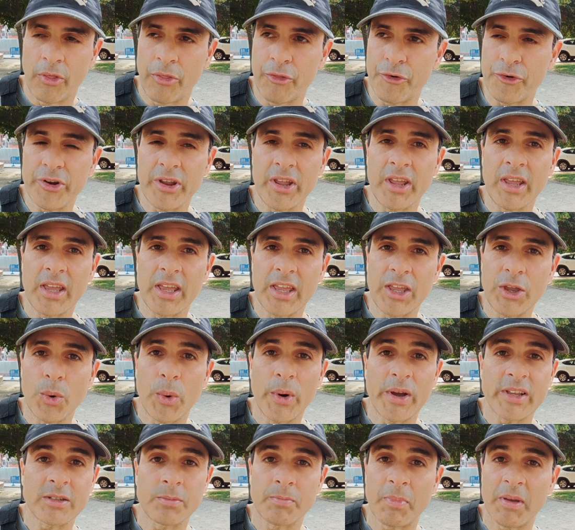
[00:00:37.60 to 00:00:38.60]
Three
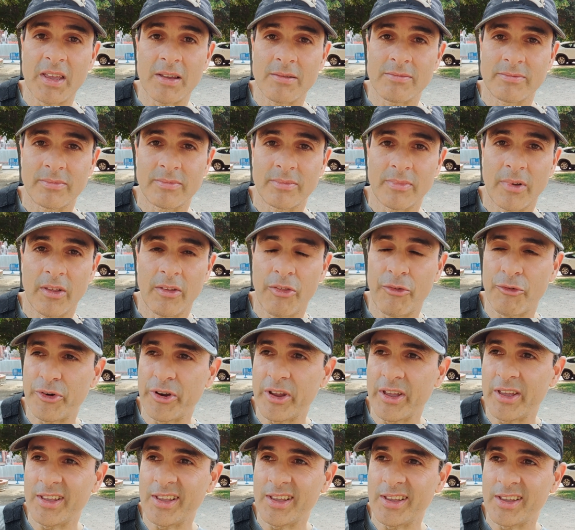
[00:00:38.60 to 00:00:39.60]
USP,
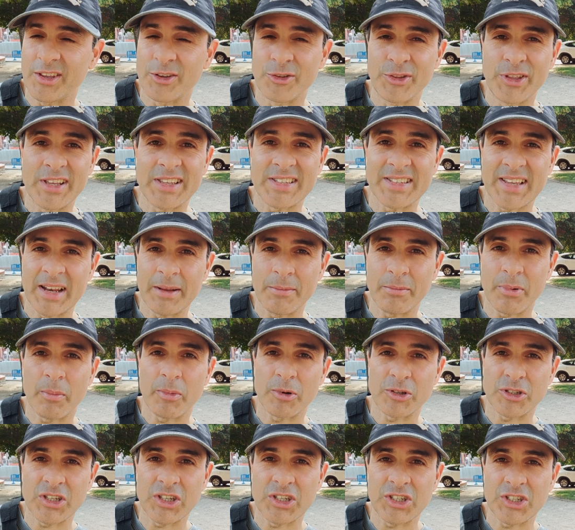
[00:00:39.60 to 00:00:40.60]
three unique selling
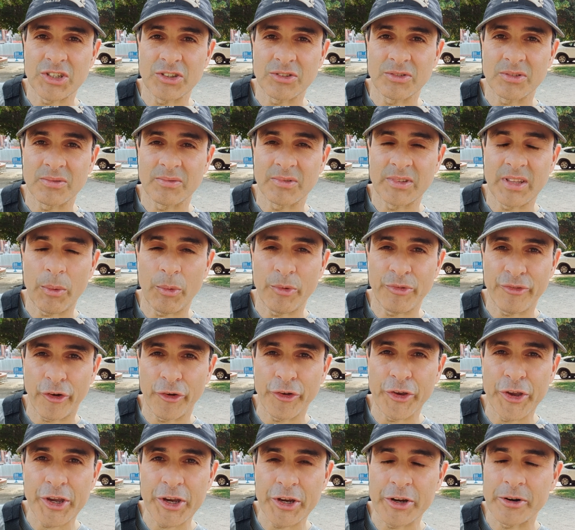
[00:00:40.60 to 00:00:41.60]
proposition that we've
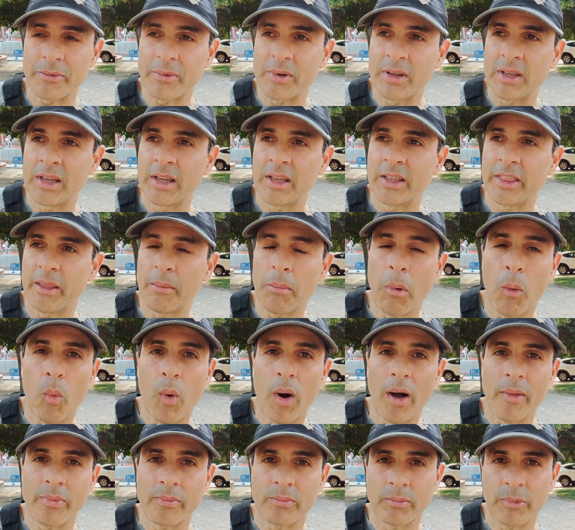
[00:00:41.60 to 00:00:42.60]
got here. Number
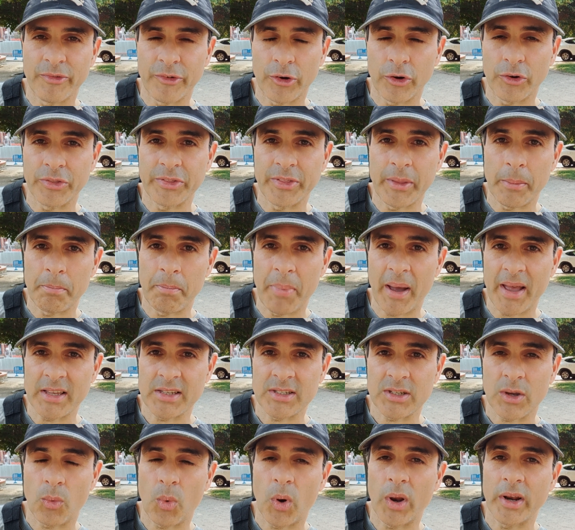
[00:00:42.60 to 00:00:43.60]
one, we've got the
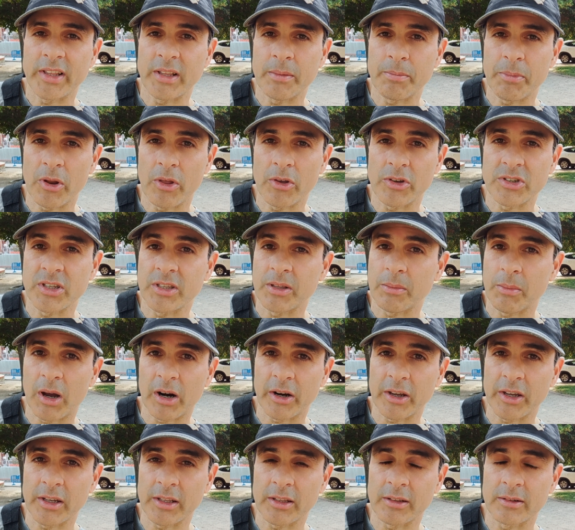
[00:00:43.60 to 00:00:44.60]
best quality products in the
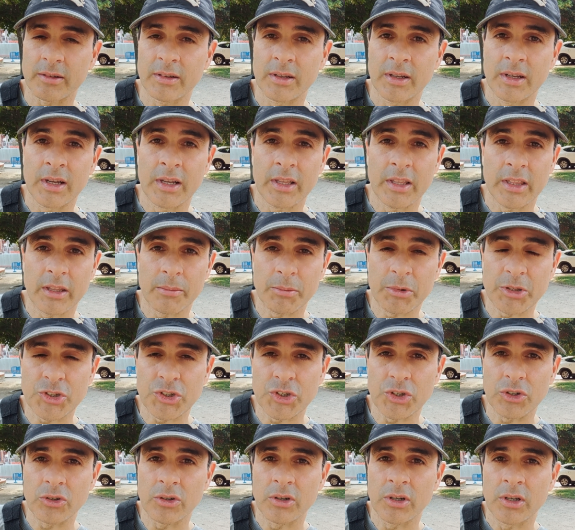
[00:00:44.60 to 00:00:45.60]
market. Number
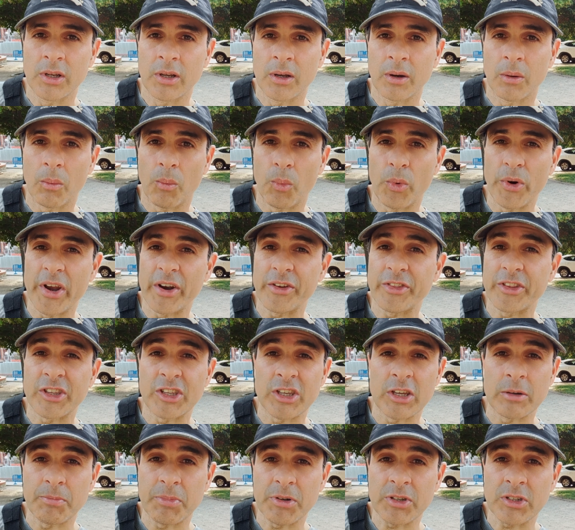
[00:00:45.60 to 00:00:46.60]
two, we are the
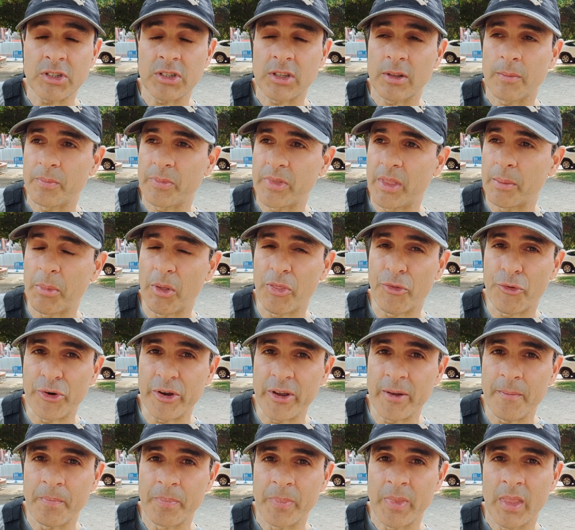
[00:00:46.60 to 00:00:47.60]
cheapest. Number
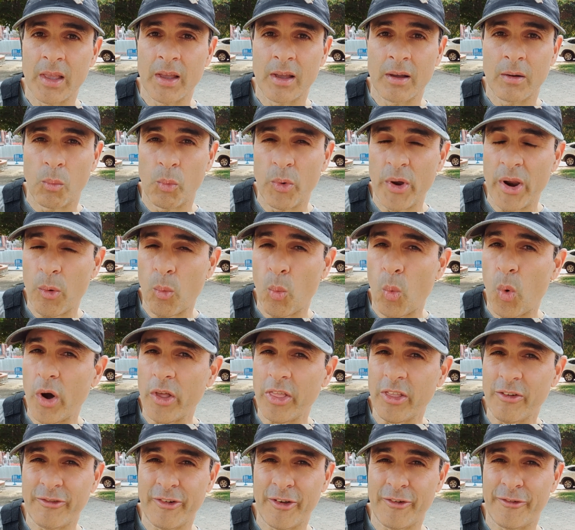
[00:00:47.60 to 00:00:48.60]
three, we are
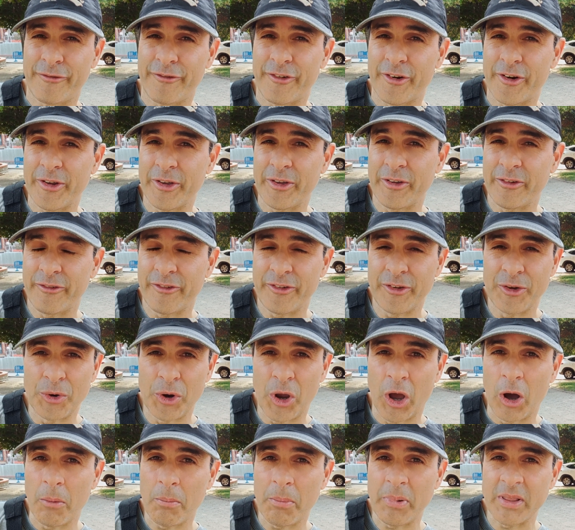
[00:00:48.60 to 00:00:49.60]
one of the very few
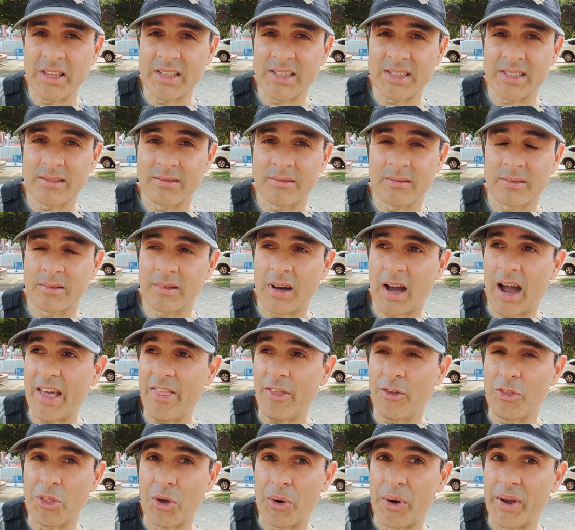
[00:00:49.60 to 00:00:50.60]
companies,
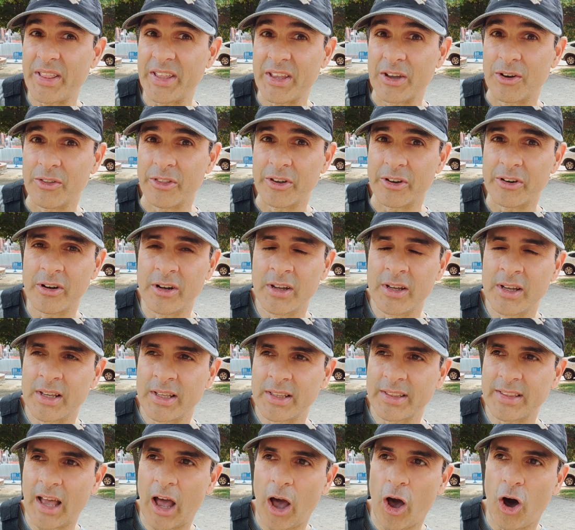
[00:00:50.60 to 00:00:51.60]
I don't know any other,
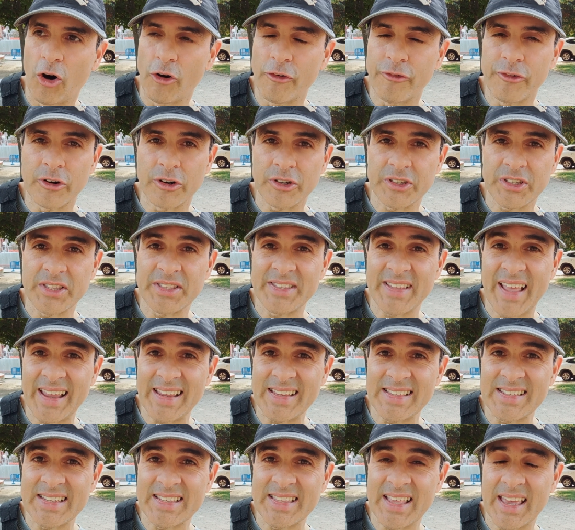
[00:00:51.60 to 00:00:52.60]
that offers a
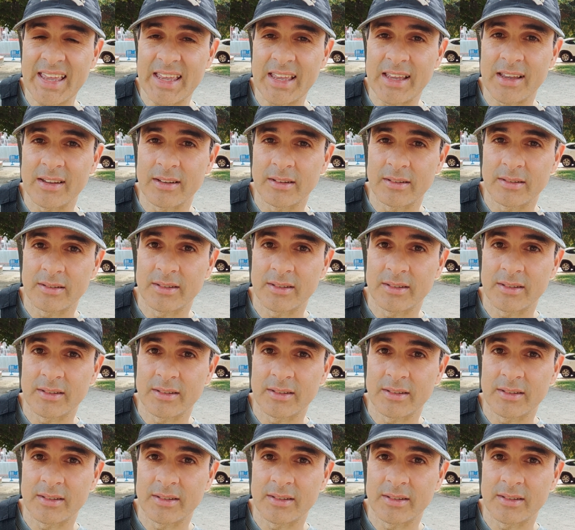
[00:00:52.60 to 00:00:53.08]
90-day,